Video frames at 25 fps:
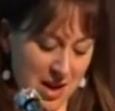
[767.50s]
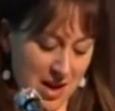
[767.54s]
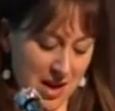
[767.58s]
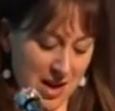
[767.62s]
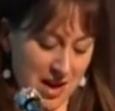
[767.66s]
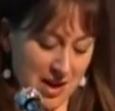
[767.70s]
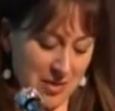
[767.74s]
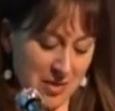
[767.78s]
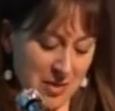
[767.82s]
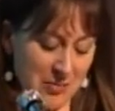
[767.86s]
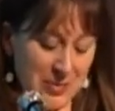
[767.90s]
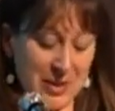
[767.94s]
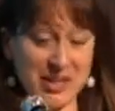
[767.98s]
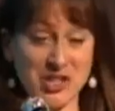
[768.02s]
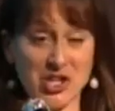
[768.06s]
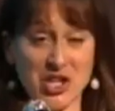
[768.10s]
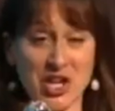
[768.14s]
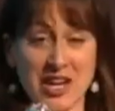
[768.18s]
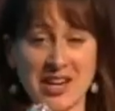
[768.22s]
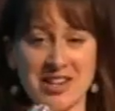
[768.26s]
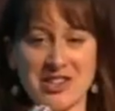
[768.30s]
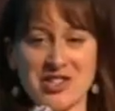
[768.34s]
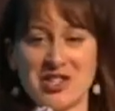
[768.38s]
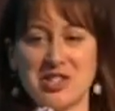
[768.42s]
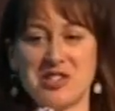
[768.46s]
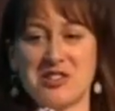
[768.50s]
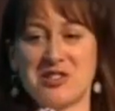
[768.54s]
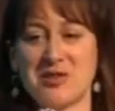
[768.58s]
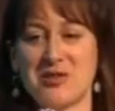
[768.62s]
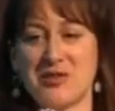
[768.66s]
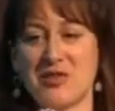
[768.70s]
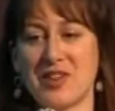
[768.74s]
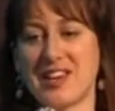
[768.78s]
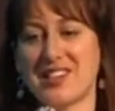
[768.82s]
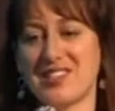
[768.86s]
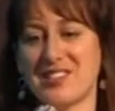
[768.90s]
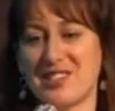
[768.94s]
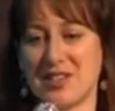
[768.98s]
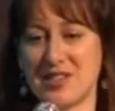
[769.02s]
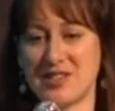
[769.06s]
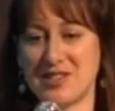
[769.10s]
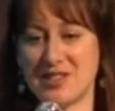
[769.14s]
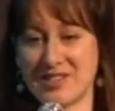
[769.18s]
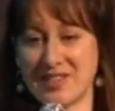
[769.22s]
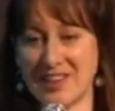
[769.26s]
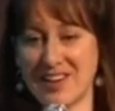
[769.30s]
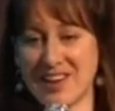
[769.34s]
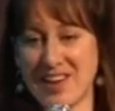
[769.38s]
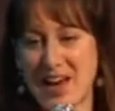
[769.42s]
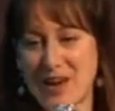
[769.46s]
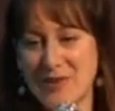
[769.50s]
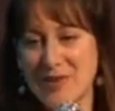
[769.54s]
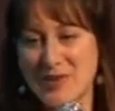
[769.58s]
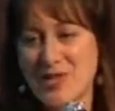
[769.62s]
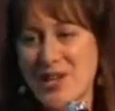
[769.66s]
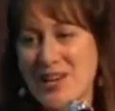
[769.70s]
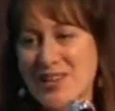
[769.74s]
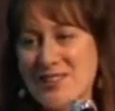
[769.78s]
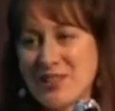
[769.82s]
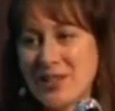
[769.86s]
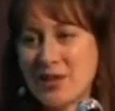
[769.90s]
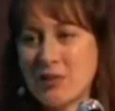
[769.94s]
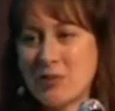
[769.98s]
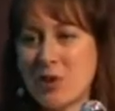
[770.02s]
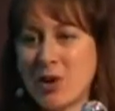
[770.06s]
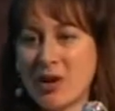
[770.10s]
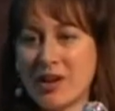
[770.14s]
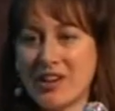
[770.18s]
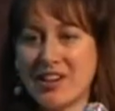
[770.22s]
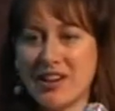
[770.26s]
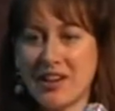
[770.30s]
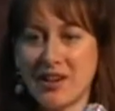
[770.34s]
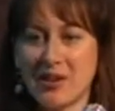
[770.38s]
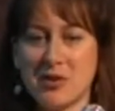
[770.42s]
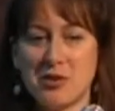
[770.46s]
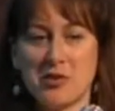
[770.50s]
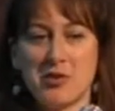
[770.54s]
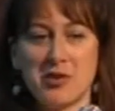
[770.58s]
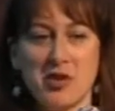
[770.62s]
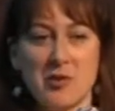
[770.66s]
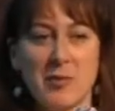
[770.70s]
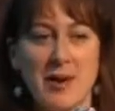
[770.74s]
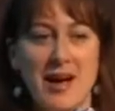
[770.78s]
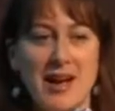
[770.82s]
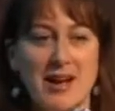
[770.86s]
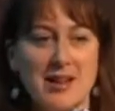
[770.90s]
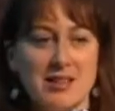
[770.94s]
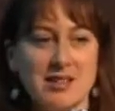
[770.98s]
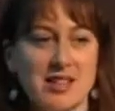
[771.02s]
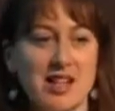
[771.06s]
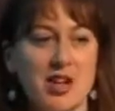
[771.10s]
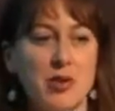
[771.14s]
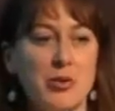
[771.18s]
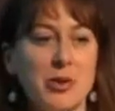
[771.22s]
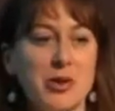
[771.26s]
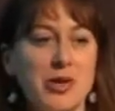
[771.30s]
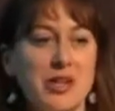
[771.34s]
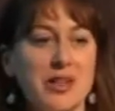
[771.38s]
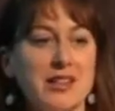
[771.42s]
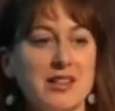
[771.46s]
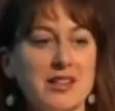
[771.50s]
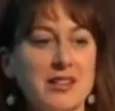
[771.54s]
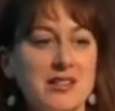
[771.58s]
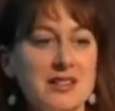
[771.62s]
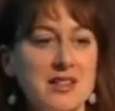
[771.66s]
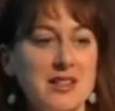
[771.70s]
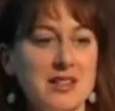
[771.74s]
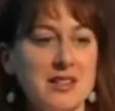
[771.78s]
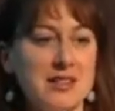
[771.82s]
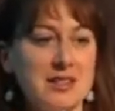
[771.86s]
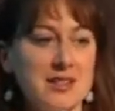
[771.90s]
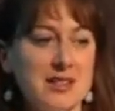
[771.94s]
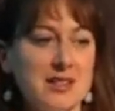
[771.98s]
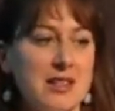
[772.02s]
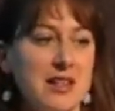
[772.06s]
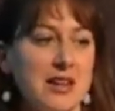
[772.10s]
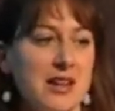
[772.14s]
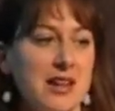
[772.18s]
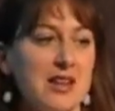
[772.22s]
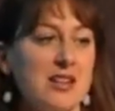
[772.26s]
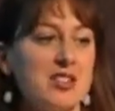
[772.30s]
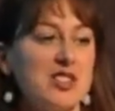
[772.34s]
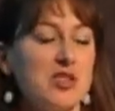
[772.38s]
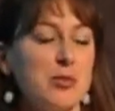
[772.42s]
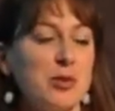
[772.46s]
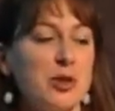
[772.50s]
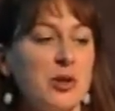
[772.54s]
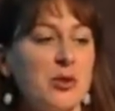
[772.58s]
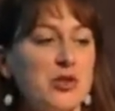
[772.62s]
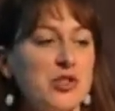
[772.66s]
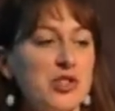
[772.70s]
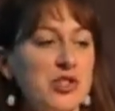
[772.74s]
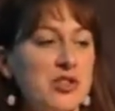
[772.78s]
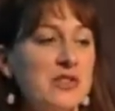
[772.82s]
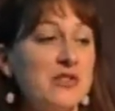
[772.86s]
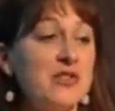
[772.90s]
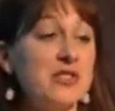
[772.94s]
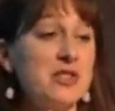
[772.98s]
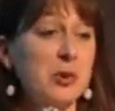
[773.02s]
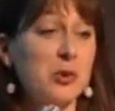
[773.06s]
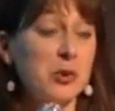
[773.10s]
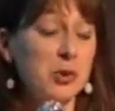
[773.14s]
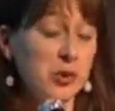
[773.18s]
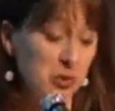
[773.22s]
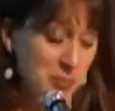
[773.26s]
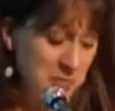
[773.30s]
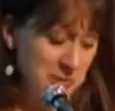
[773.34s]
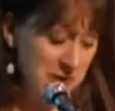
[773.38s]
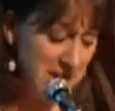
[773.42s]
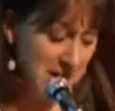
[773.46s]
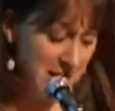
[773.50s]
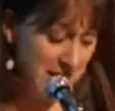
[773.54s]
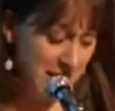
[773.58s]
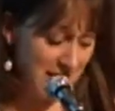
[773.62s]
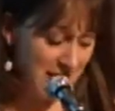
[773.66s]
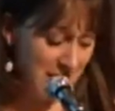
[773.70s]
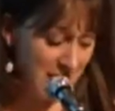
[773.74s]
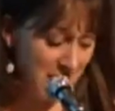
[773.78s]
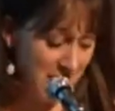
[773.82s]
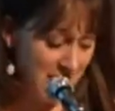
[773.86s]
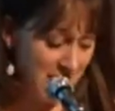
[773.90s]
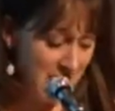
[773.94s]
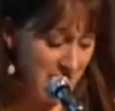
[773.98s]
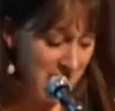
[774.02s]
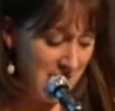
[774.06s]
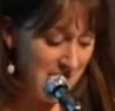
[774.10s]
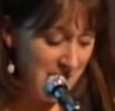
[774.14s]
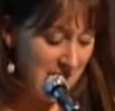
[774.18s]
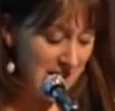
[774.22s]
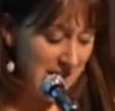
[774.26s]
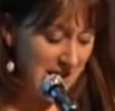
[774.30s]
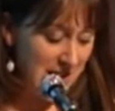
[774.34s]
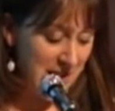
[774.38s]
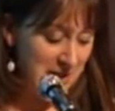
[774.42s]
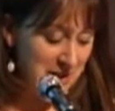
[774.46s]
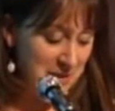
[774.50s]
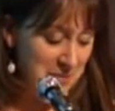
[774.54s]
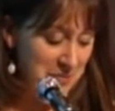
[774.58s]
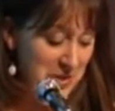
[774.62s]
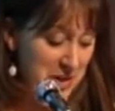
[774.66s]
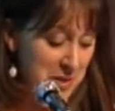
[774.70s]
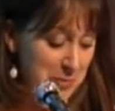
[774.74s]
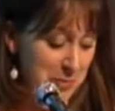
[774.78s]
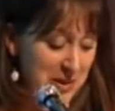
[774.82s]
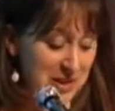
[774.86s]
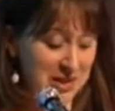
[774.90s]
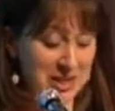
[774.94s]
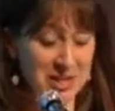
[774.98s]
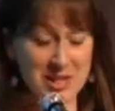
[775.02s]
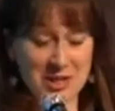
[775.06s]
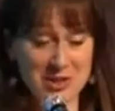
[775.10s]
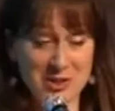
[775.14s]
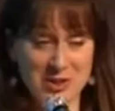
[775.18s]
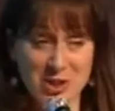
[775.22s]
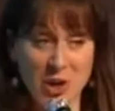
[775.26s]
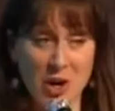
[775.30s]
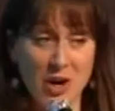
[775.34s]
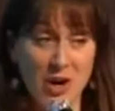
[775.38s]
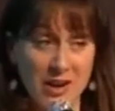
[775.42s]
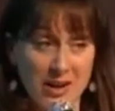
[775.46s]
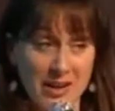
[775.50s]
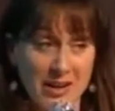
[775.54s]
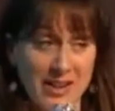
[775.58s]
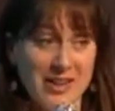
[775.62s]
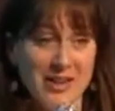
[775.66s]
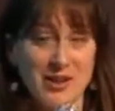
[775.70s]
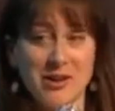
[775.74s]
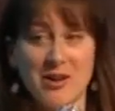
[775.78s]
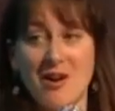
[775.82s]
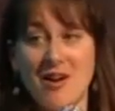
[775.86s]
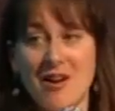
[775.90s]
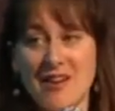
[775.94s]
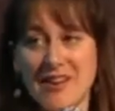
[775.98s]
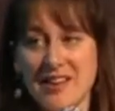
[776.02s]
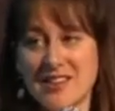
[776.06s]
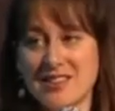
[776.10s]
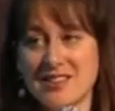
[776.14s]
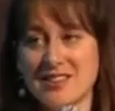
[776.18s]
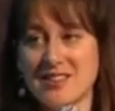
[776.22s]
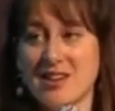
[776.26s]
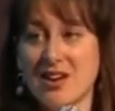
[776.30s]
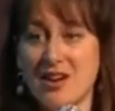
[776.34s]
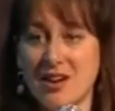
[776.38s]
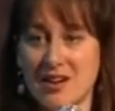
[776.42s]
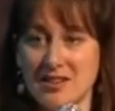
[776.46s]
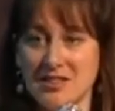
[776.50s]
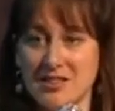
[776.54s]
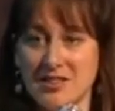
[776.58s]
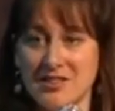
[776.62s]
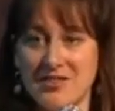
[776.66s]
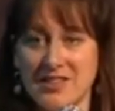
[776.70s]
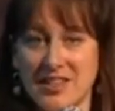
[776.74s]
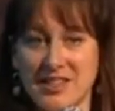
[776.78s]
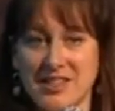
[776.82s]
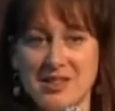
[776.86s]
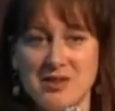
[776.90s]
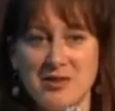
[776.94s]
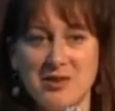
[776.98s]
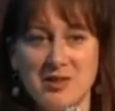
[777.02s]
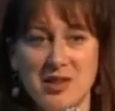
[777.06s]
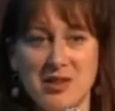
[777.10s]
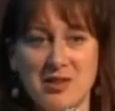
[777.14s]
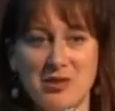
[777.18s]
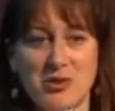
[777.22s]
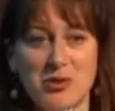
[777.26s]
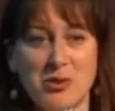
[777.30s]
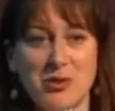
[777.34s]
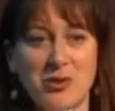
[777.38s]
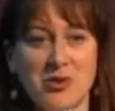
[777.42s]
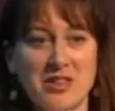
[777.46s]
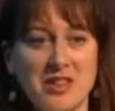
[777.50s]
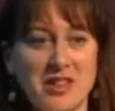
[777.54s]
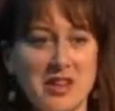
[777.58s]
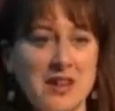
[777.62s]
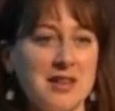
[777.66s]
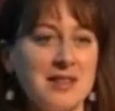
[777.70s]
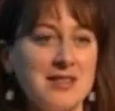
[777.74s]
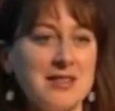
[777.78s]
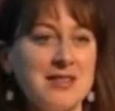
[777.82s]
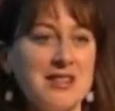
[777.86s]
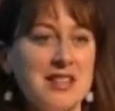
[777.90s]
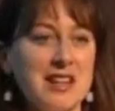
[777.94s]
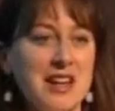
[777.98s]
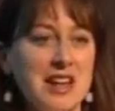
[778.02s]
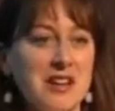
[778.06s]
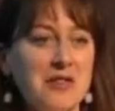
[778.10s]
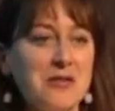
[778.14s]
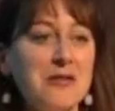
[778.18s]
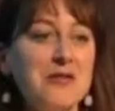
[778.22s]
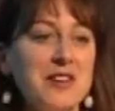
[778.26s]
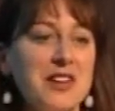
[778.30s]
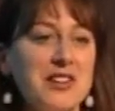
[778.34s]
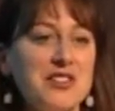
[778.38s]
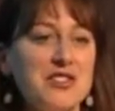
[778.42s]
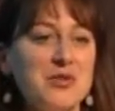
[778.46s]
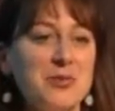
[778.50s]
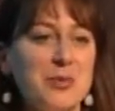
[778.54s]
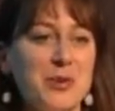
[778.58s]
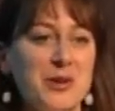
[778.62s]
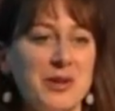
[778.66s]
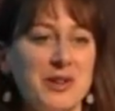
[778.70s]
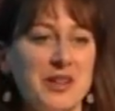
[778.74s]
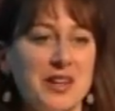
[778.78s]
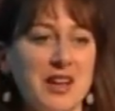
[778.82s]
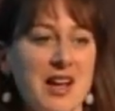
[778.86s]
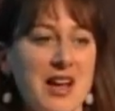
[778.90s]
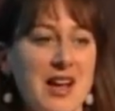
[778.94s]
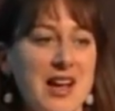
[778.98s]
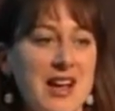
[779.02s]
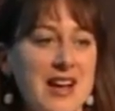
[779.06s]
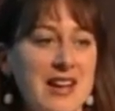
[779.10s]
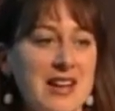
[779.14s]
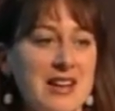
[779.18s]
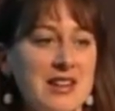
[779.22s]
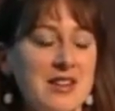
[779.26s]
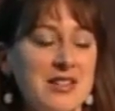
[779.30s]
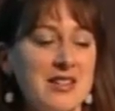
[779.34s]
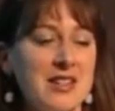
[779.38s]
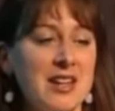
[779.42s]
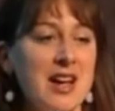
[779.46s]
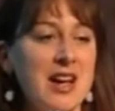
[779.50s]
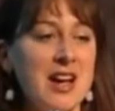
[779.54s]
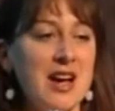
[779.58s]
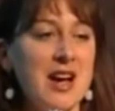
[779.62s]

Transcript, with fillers: Um, a big change that has affected uh, advertising and marketing over the past couple years is the explosion of social media. Um, the ability to target your audience cost effectively through things like Facebook and